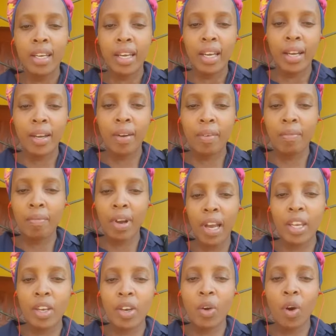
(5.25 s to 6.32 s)

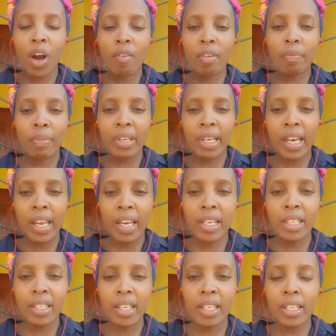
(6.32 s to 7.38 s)
I know I'm a bit
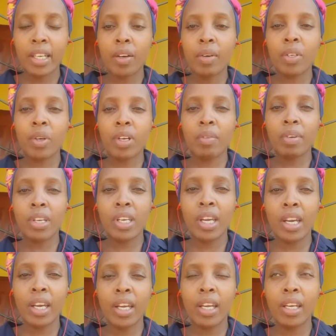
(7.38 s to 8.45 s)
late. I said I was going to be
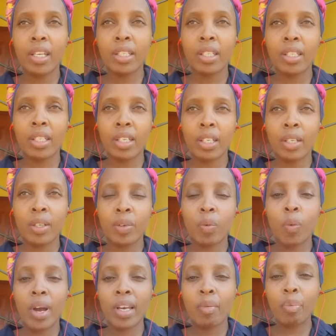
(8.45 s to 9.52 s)
here at
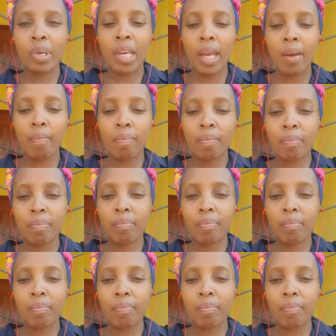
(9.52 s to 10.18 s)
1 p.m.